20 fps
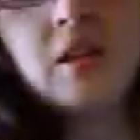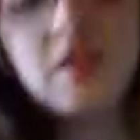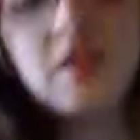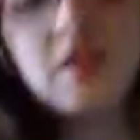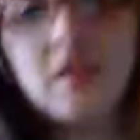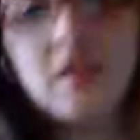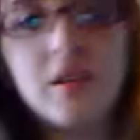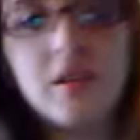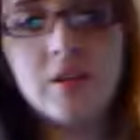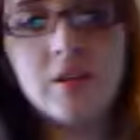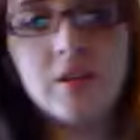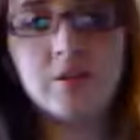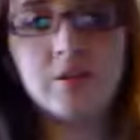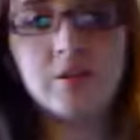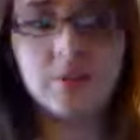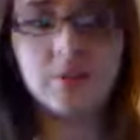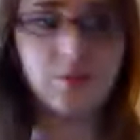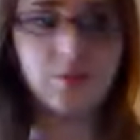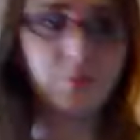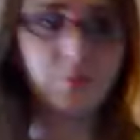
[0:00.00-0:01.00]
he
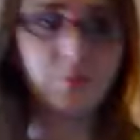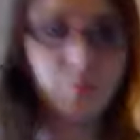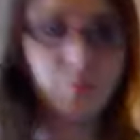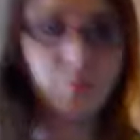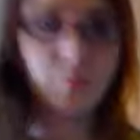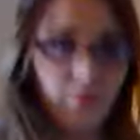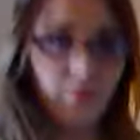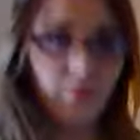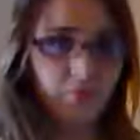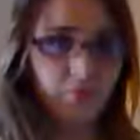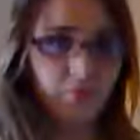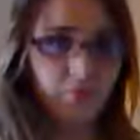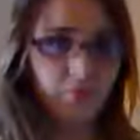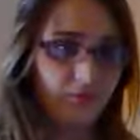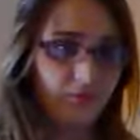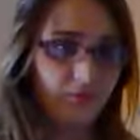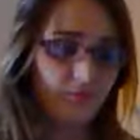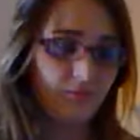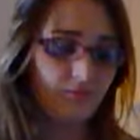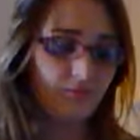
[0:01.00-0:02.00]
bought me,
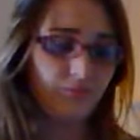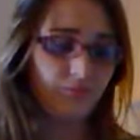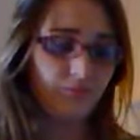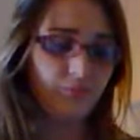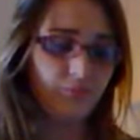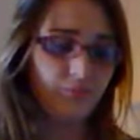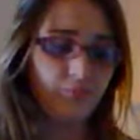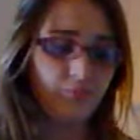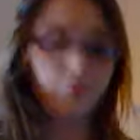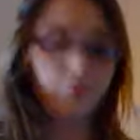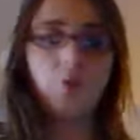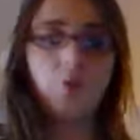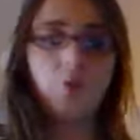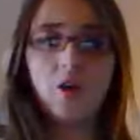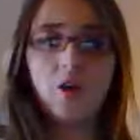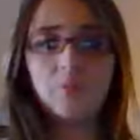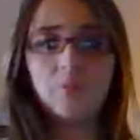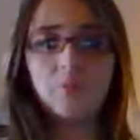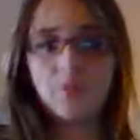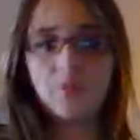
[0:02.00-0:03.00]

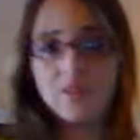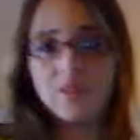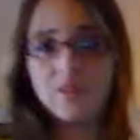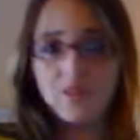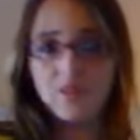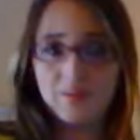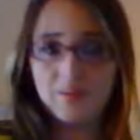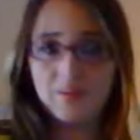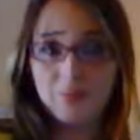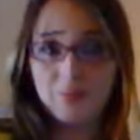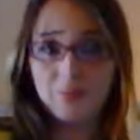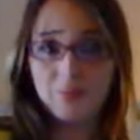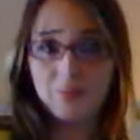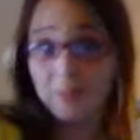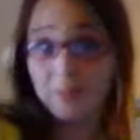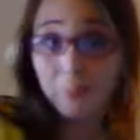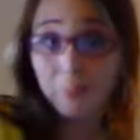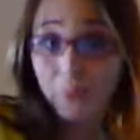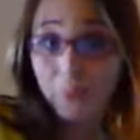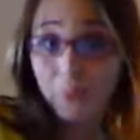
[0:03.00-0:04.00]
brought with him a
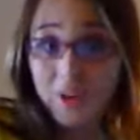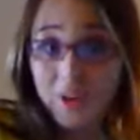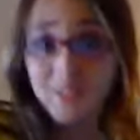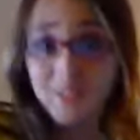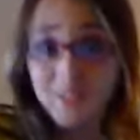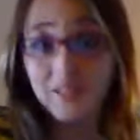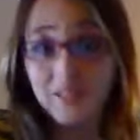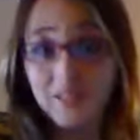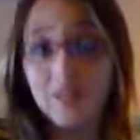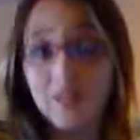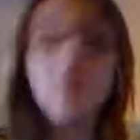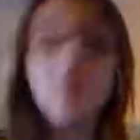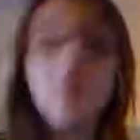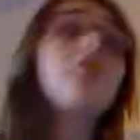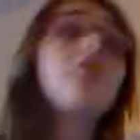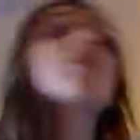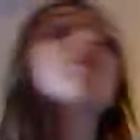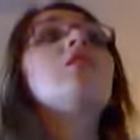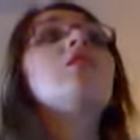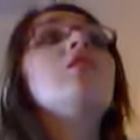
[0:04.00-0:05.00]
bracelet
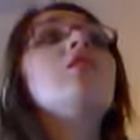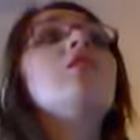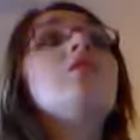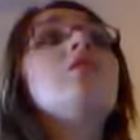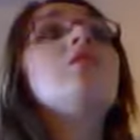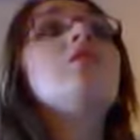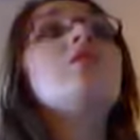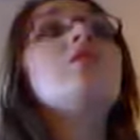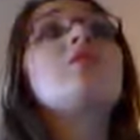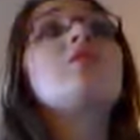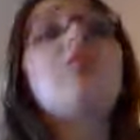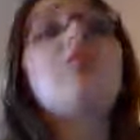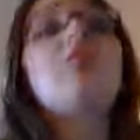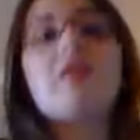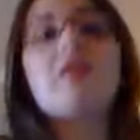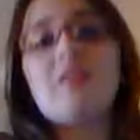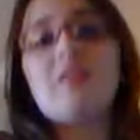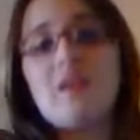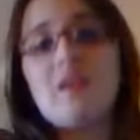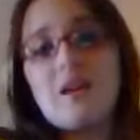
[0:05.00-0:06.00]
that
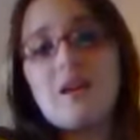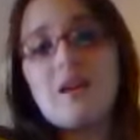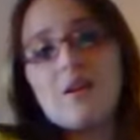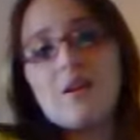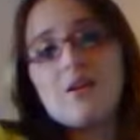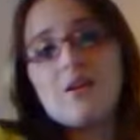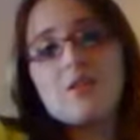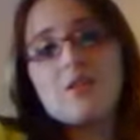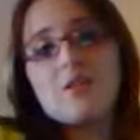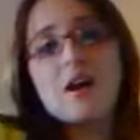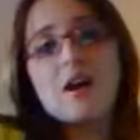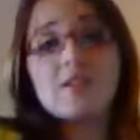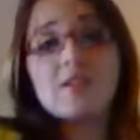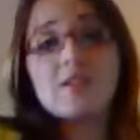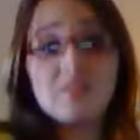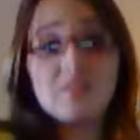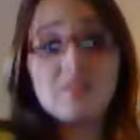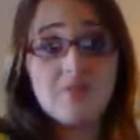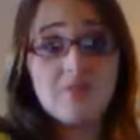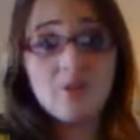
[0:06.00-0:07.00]
he asked the
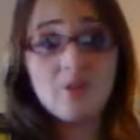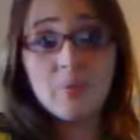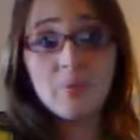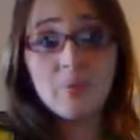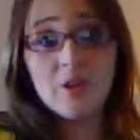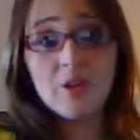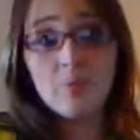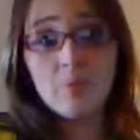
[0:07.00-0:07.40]
Filipino.